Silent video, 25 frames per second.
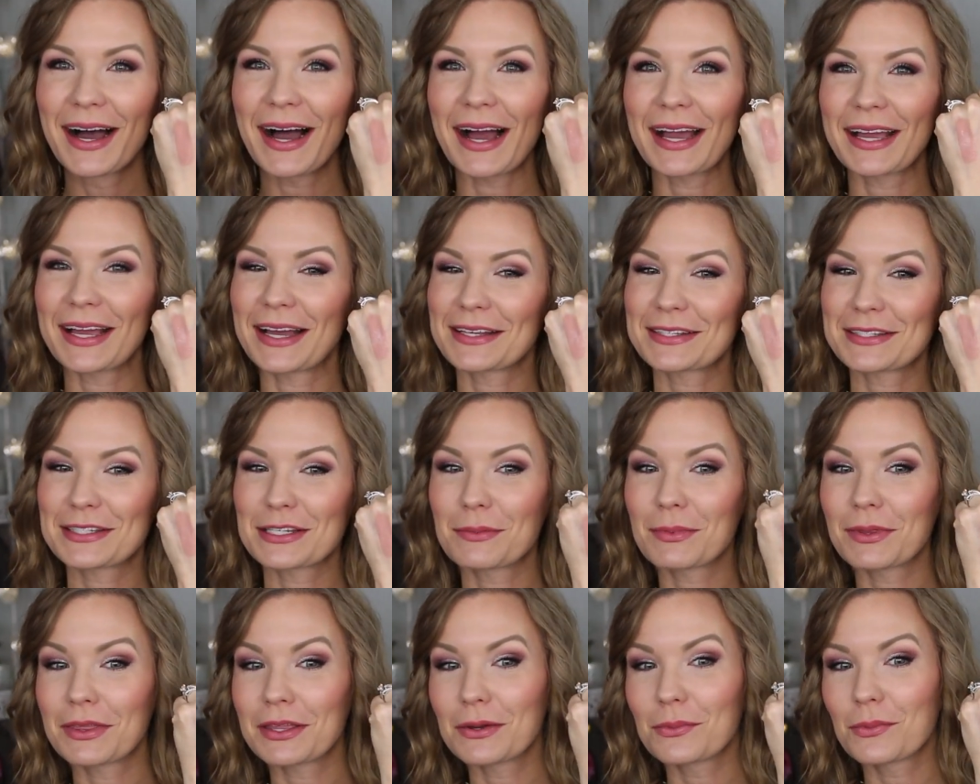I asked
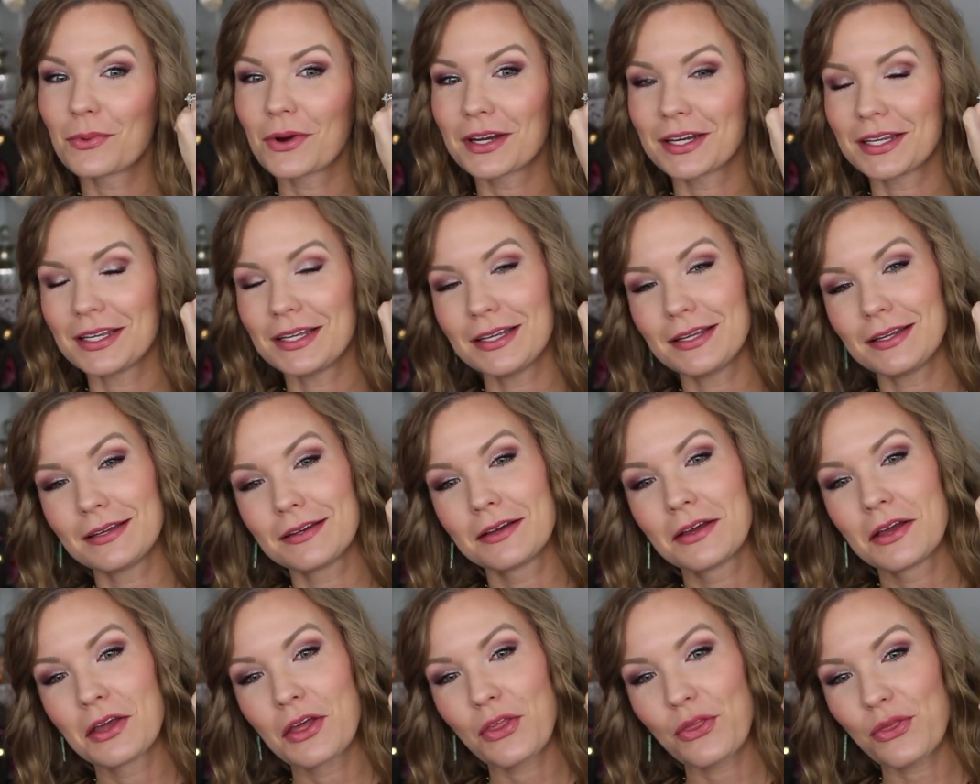Timothy what
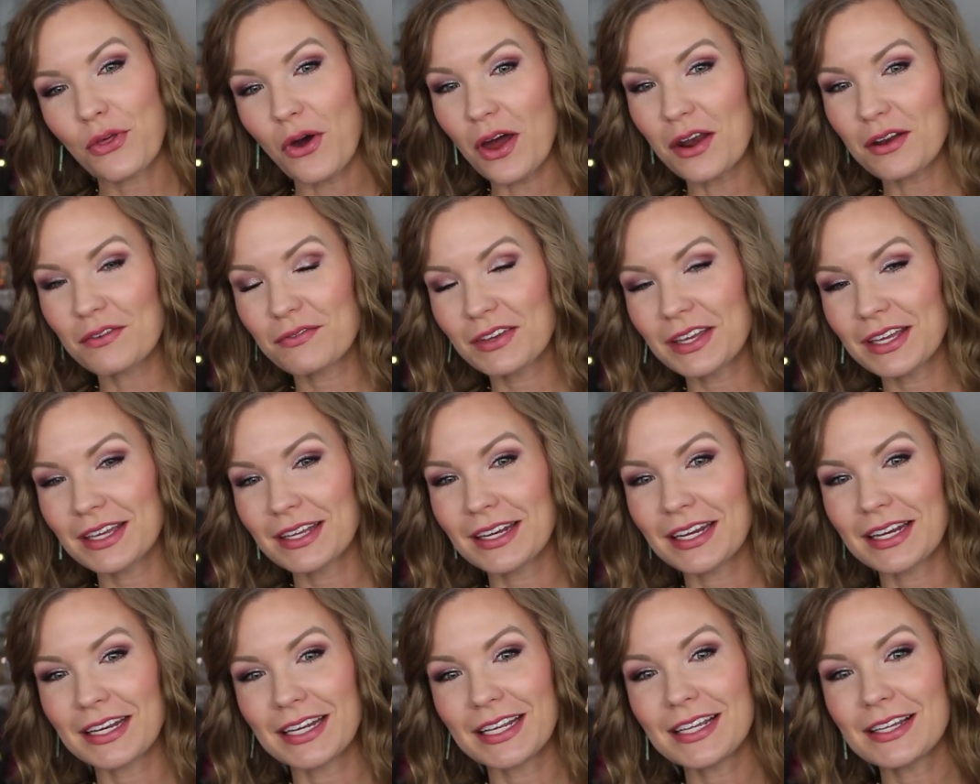he thought of
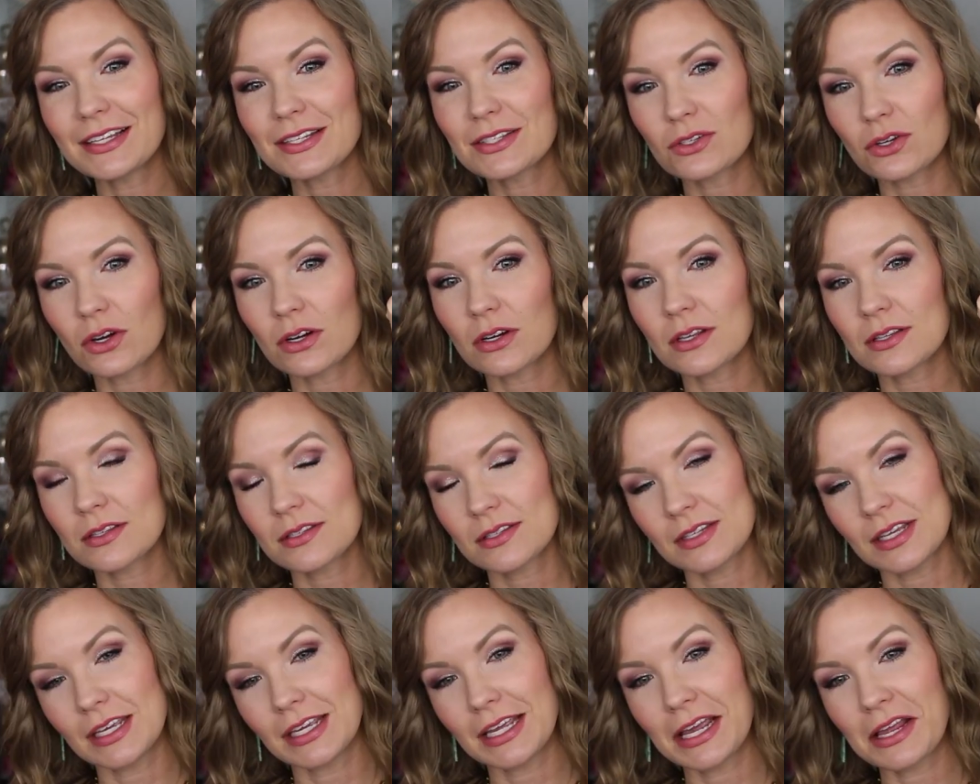it, and he started
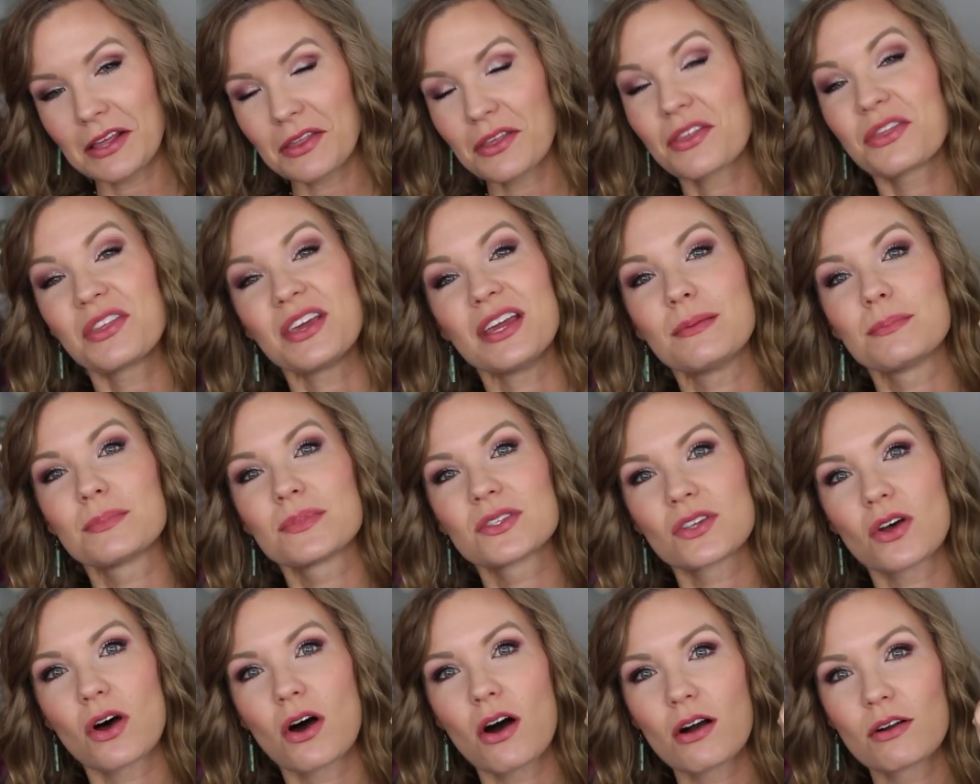singing the theme
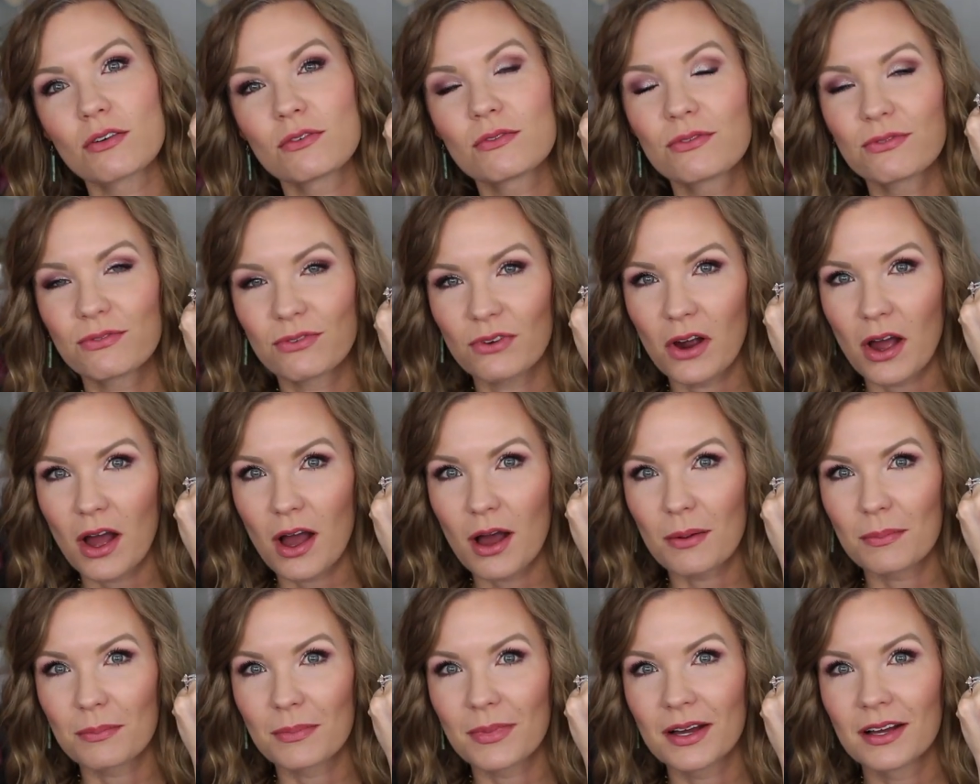song
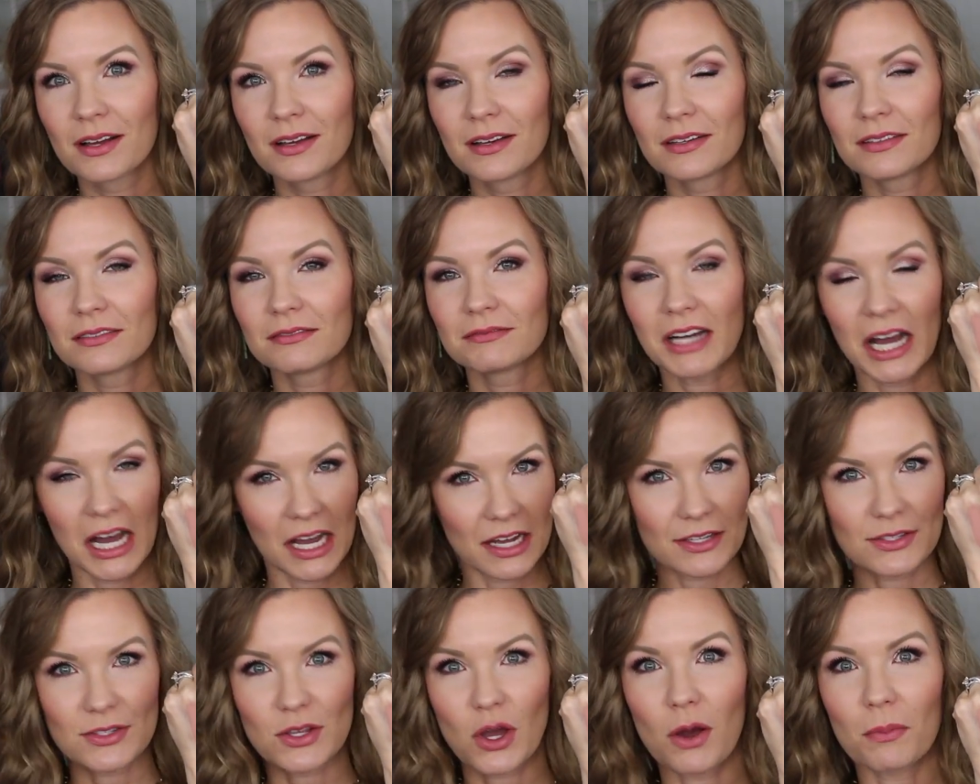from
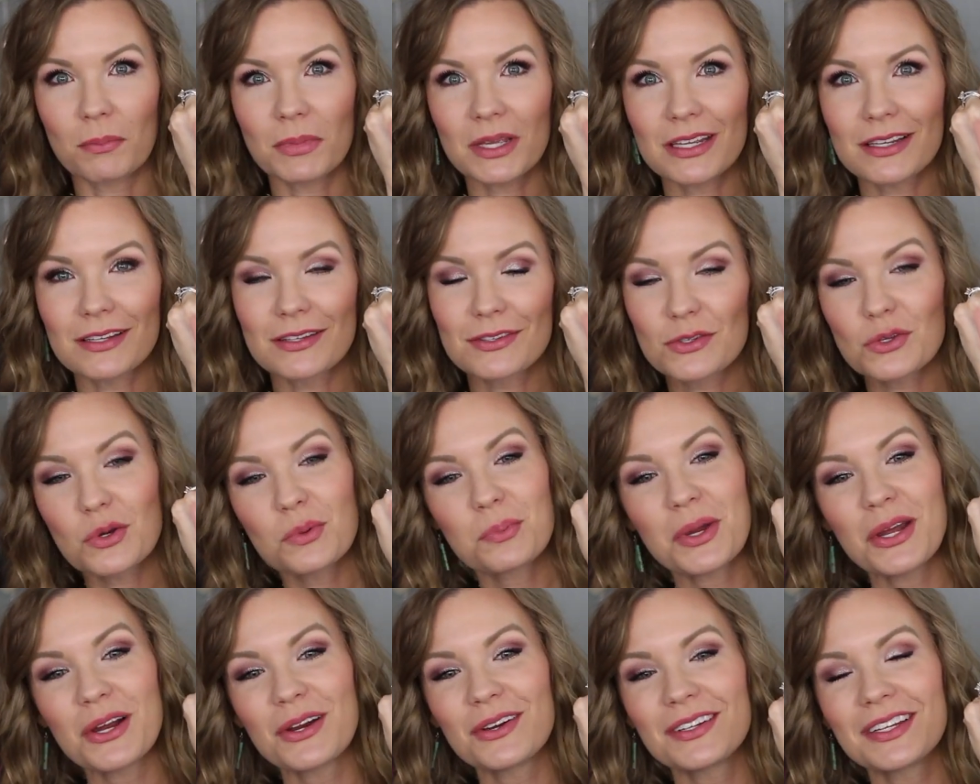iZombie. So
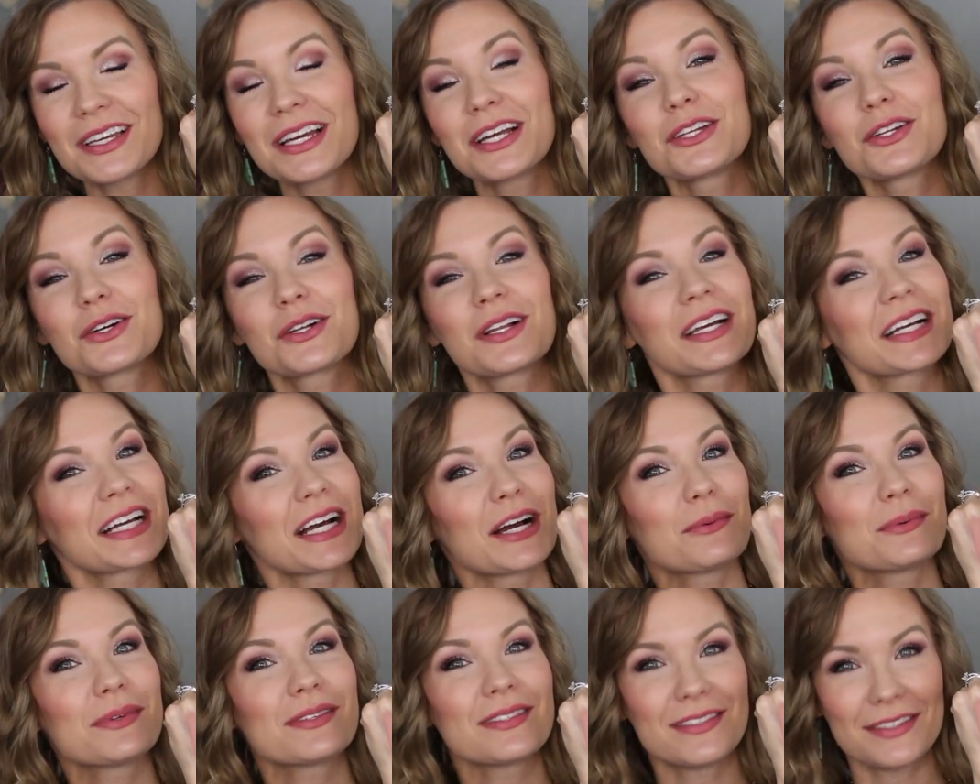apparently it looked like
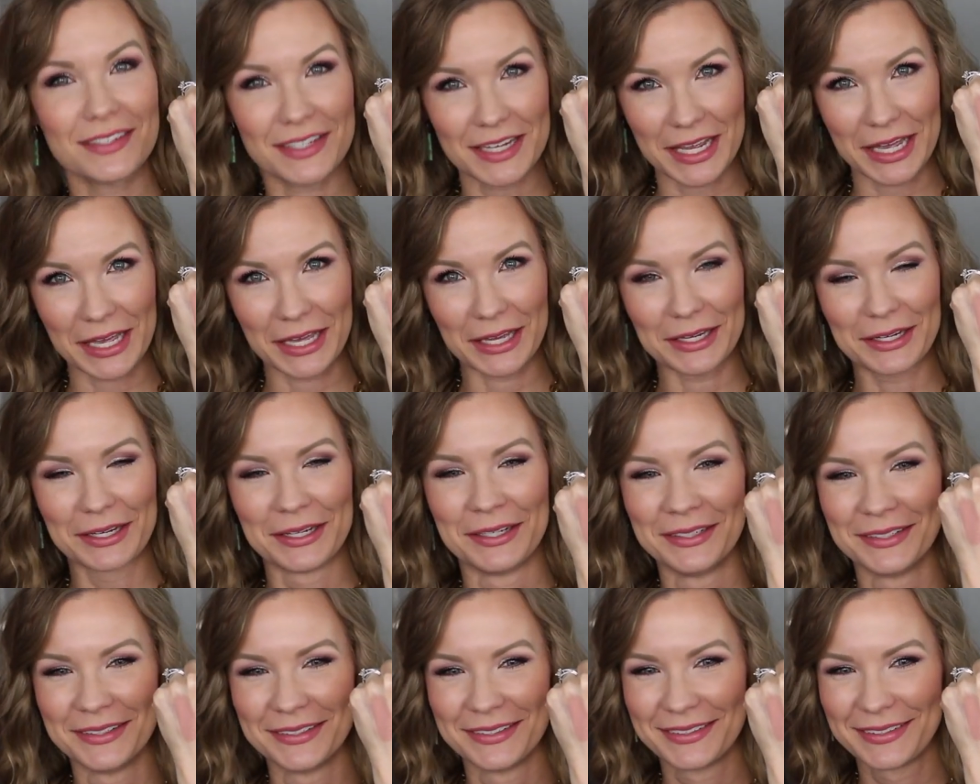I was dead.